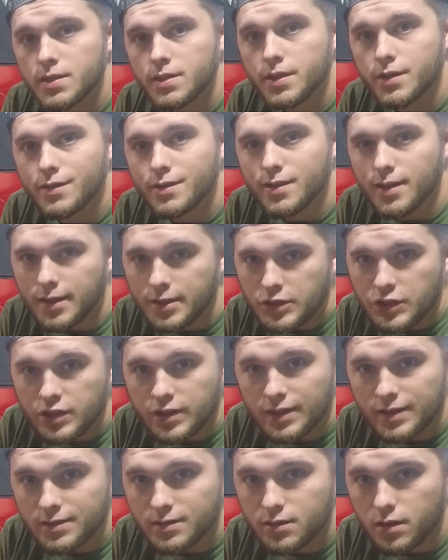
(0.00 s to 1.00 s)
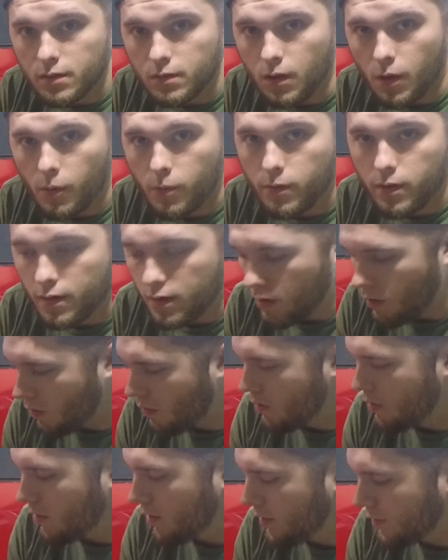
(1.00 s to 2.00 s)
and your intention is to lower the
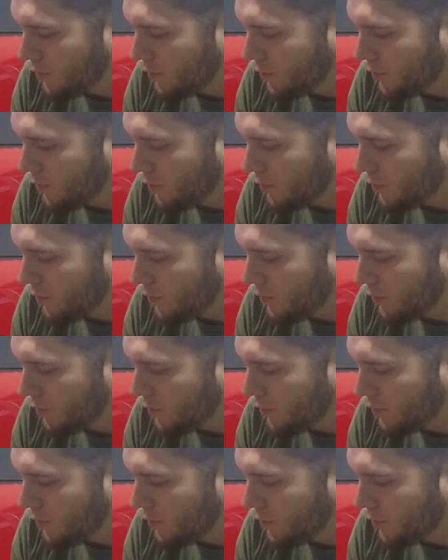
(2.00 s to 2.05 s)
car,